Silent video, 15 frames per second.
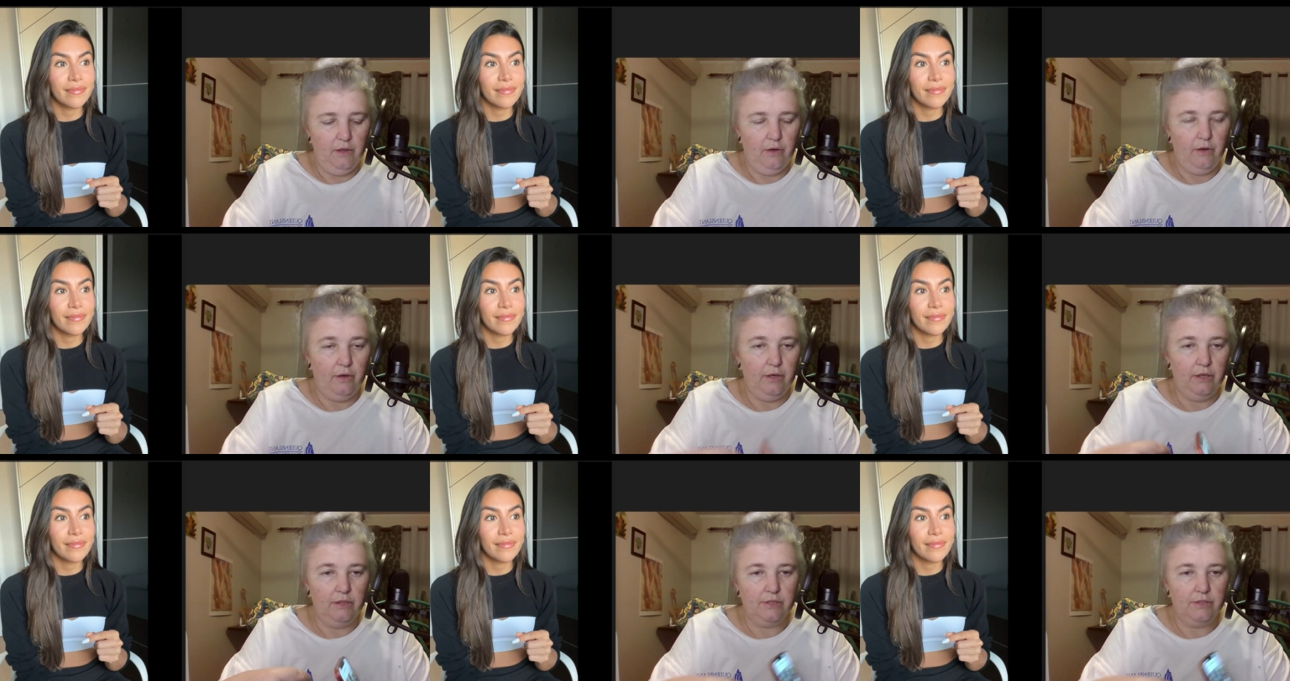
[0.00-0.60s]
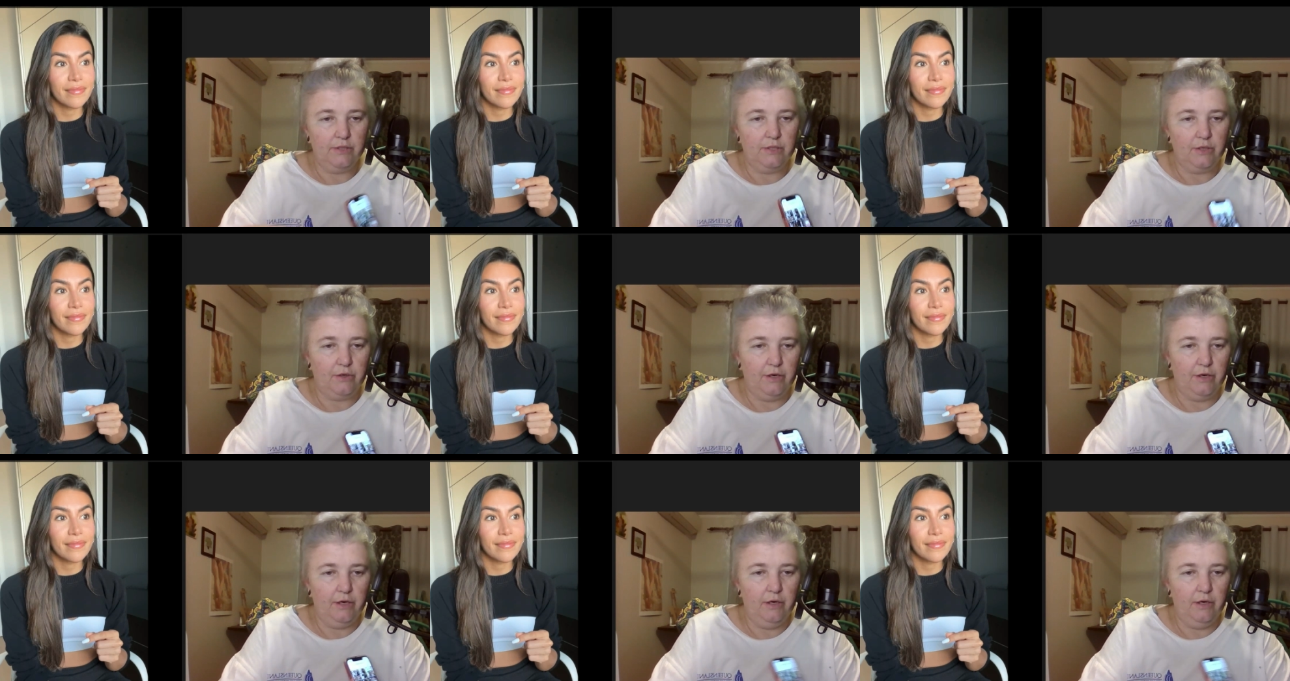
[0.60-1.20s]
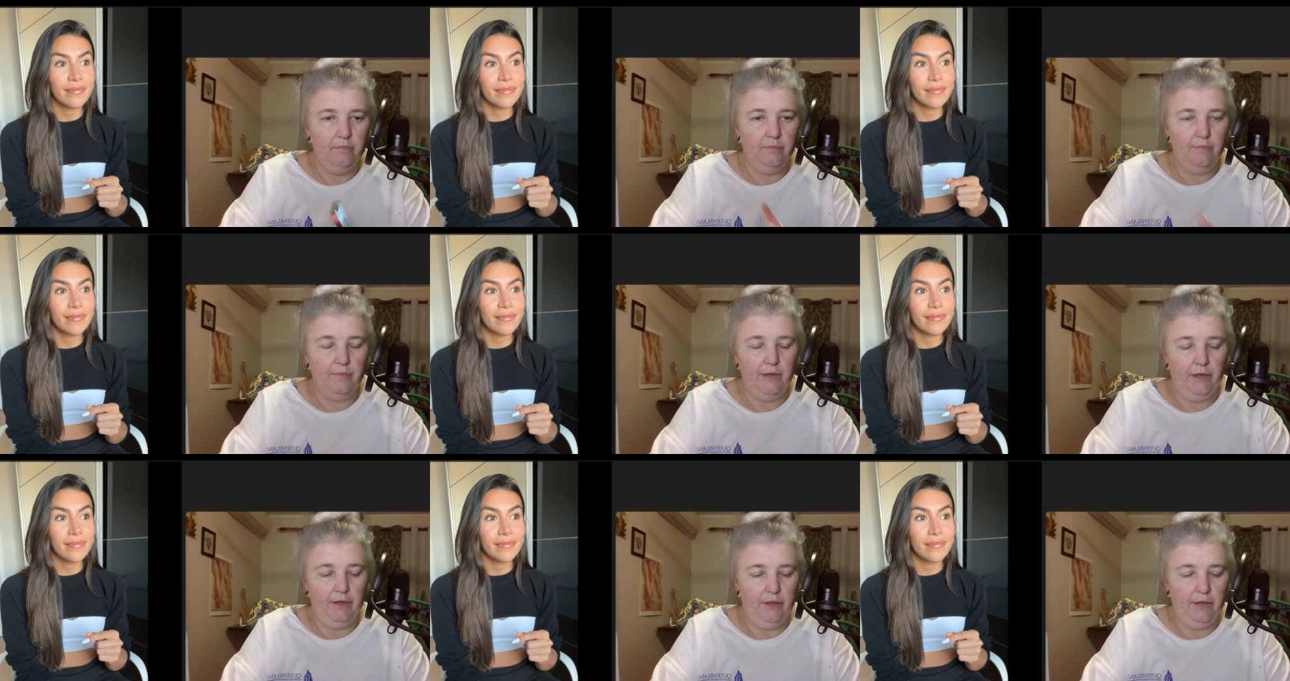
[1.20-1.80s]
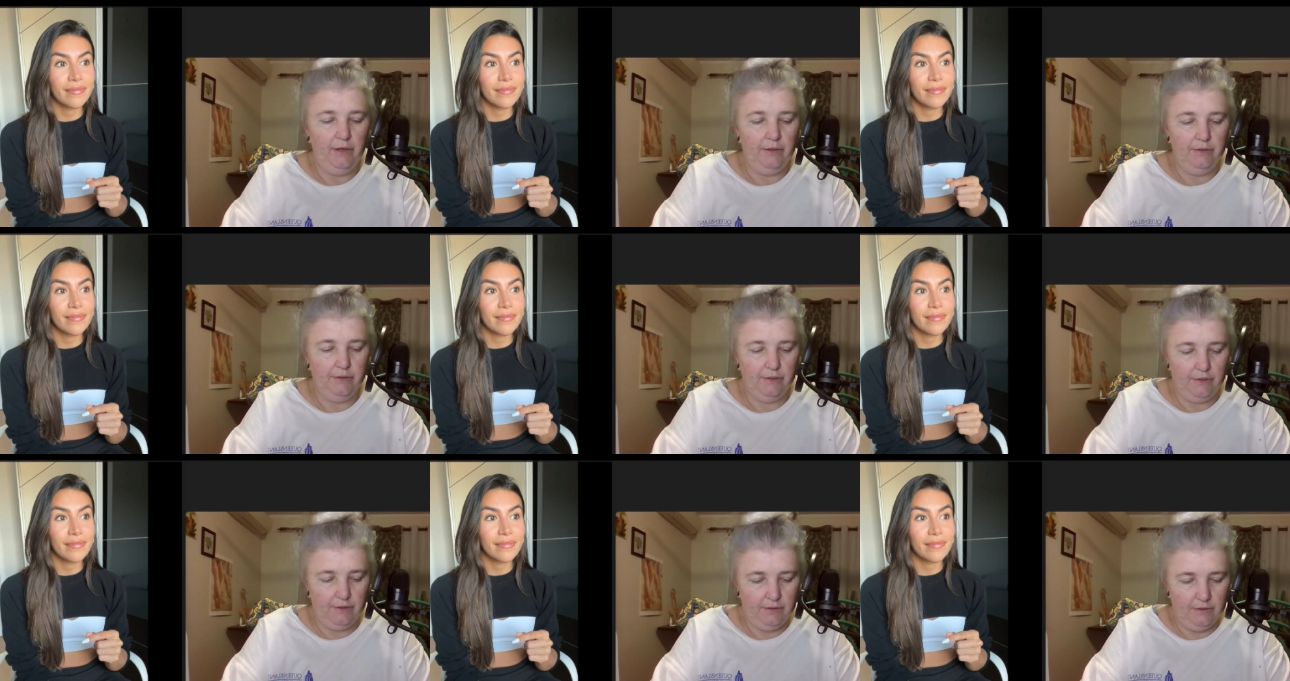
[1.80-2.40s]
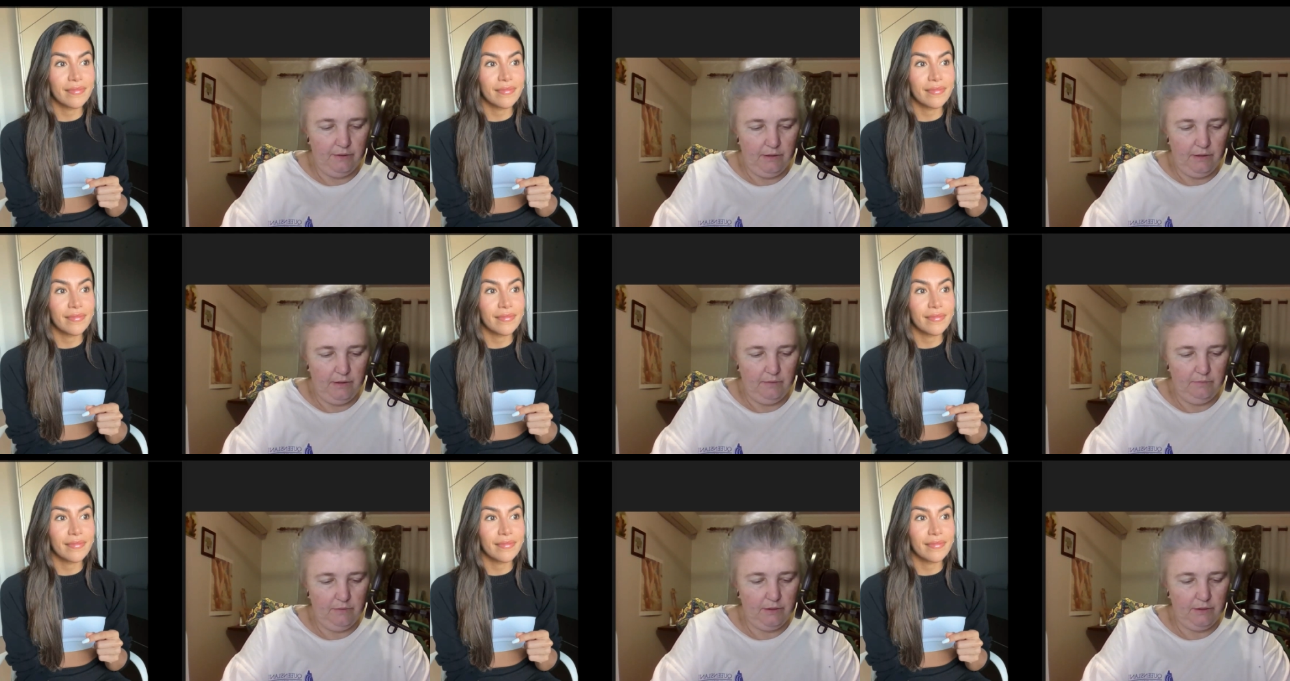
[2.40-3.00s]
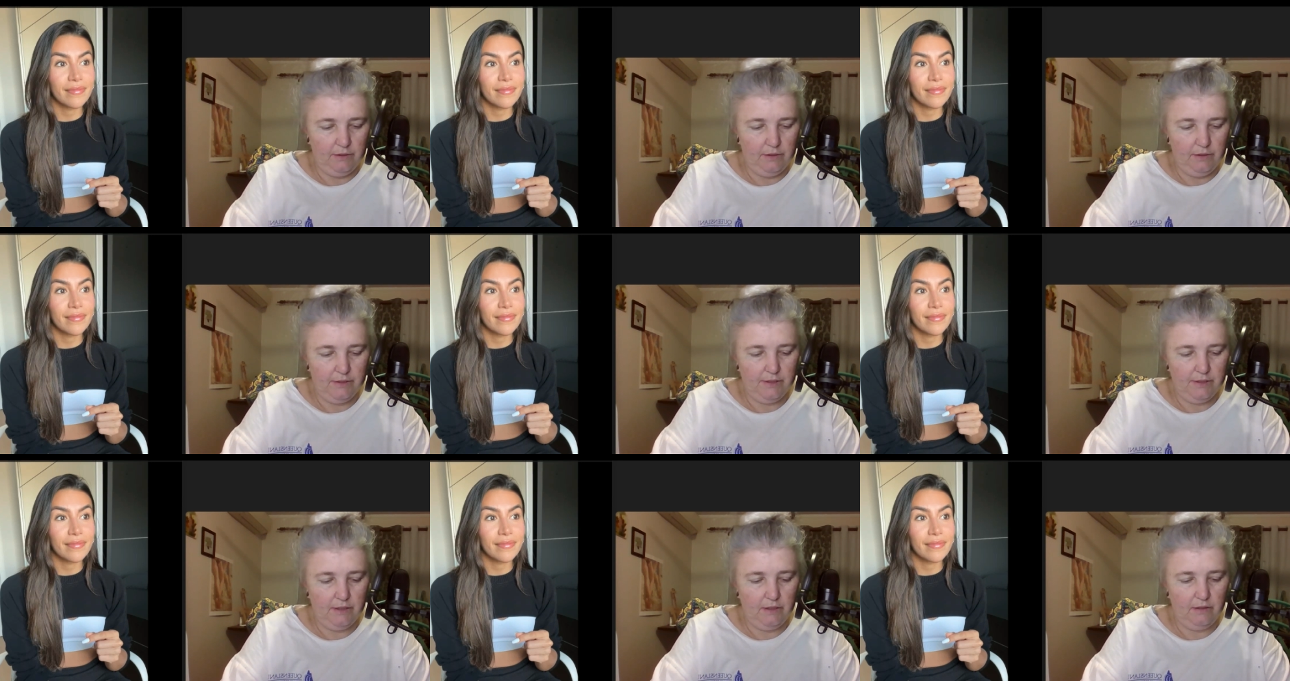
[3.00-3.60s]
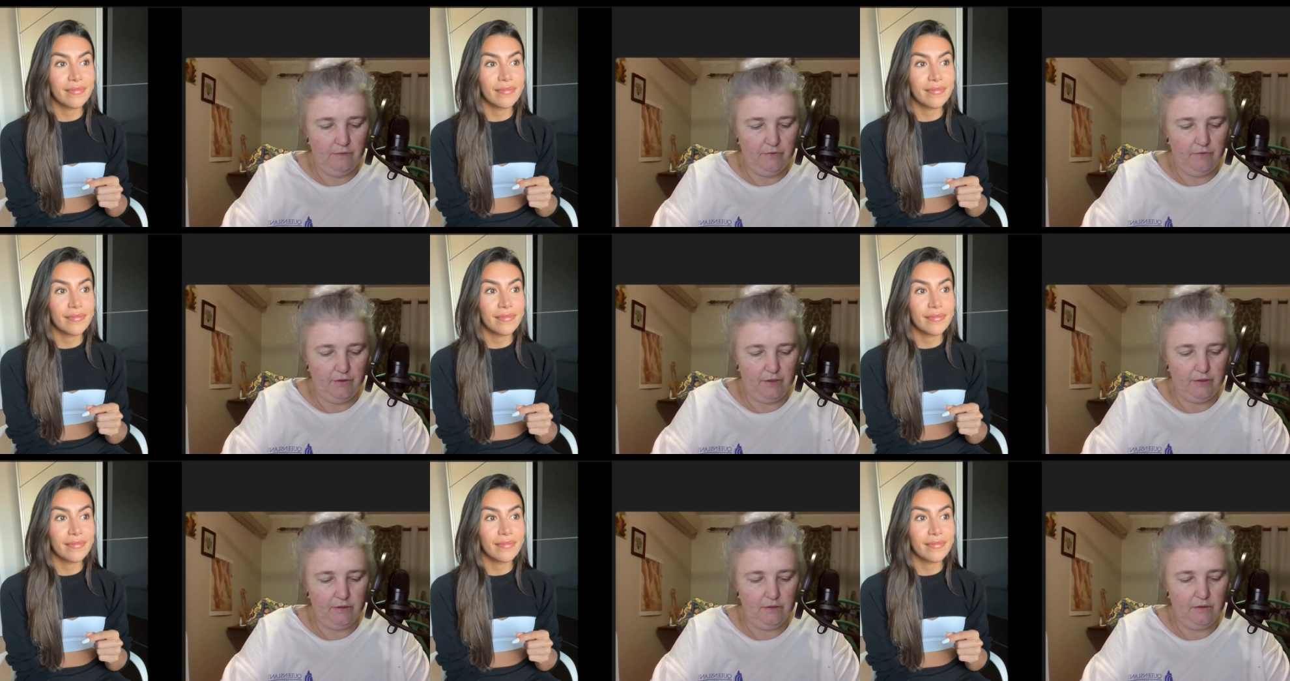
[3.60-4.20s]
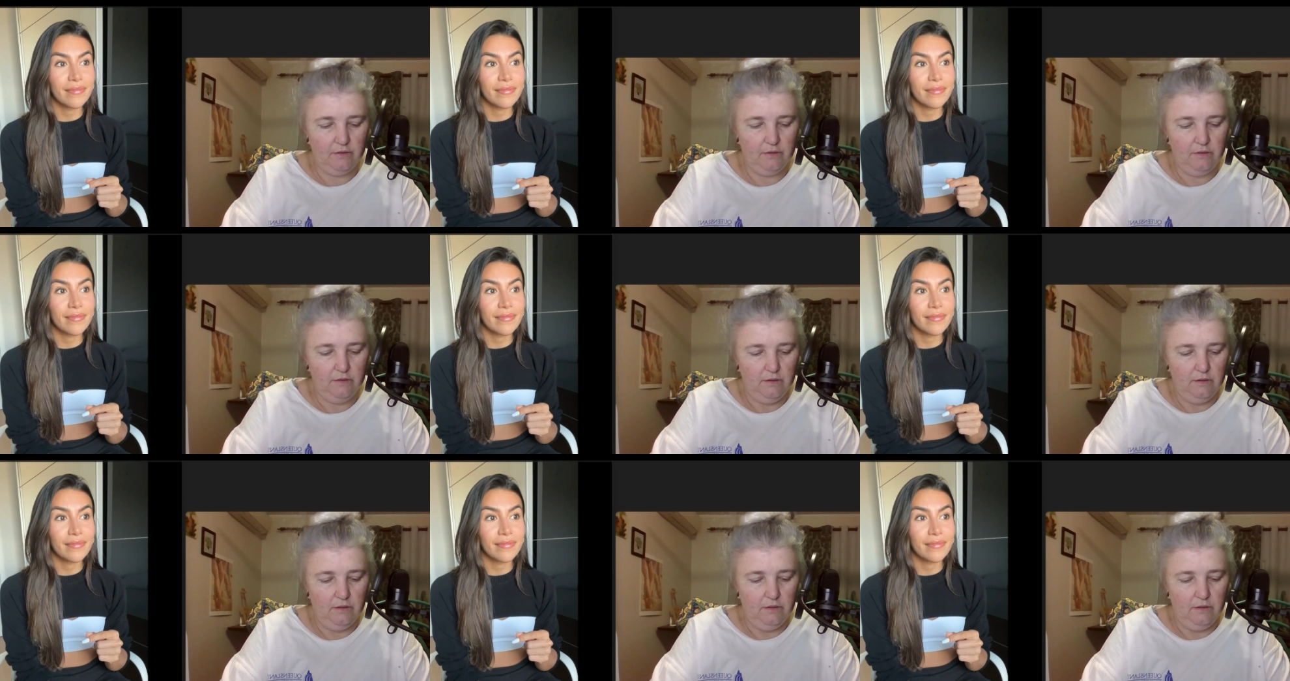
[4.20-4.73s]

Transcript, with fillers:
Speaker 1: her instagram and um, i'm going to see if i can